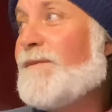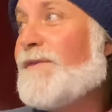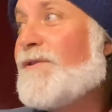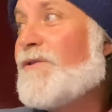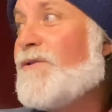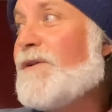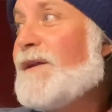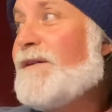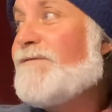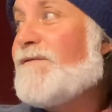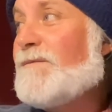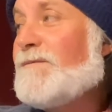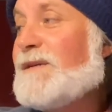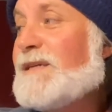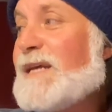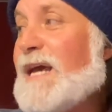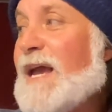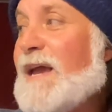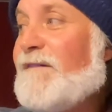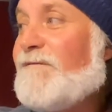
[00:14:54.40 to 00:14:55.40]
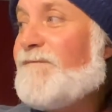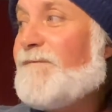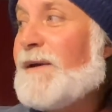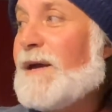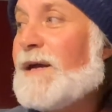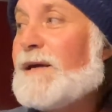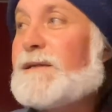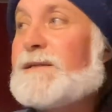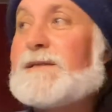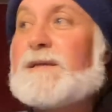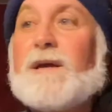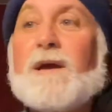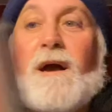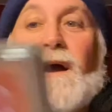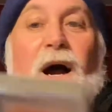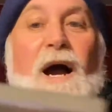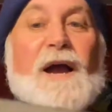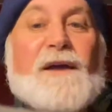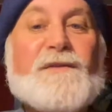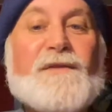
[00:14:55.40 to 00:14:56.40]
30 from dave picks
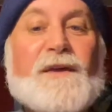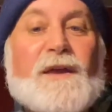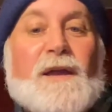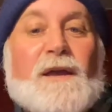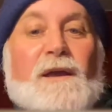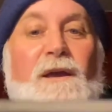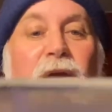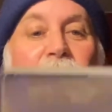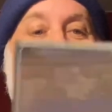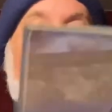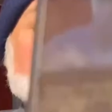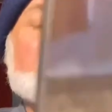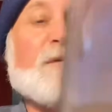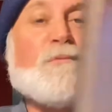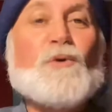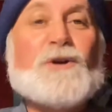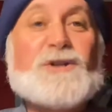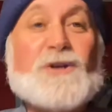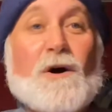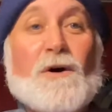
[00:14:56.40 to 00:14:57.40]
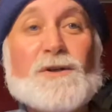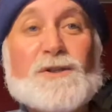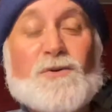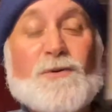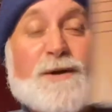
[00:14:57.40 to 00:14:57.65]
i think which also